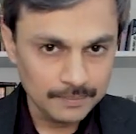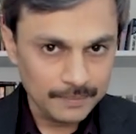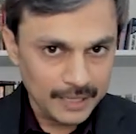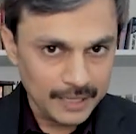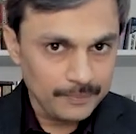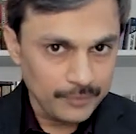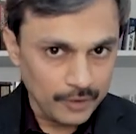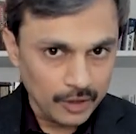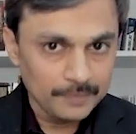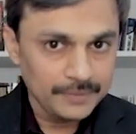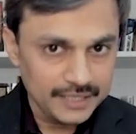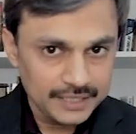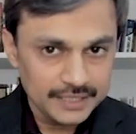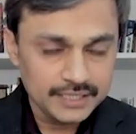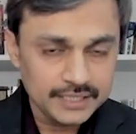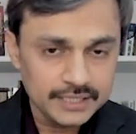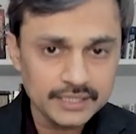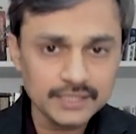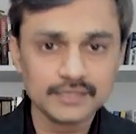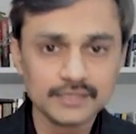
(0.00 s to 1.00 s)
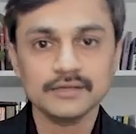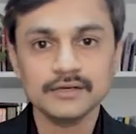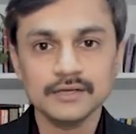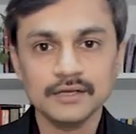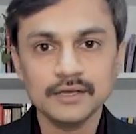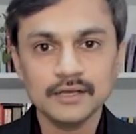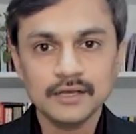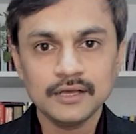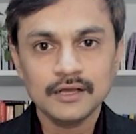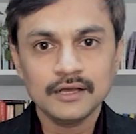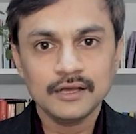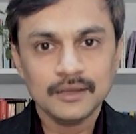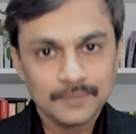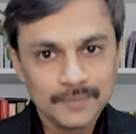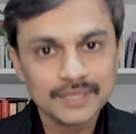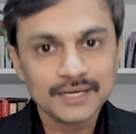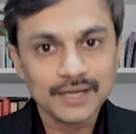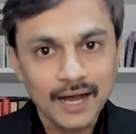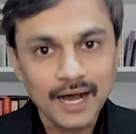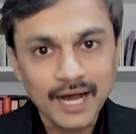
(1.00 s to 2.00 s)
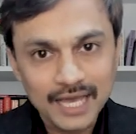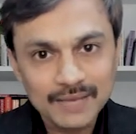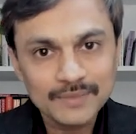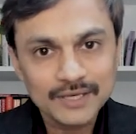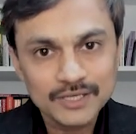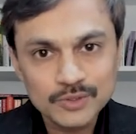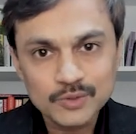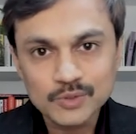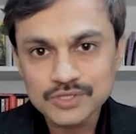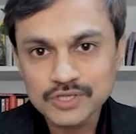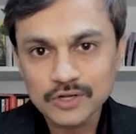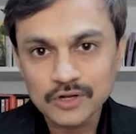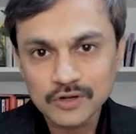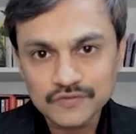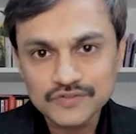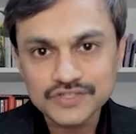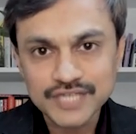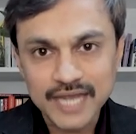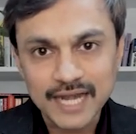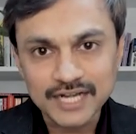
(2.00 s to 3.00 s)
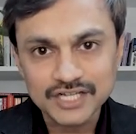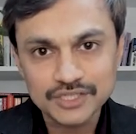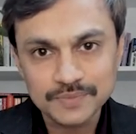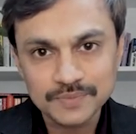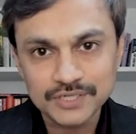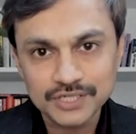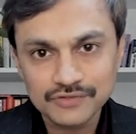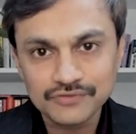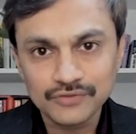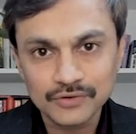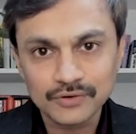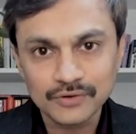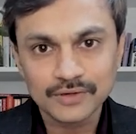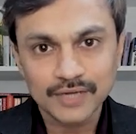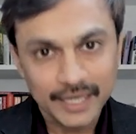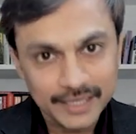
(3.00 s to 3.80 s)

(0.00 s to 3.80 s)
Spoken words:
By prompting it here. But I am a user of ChatGPT-4.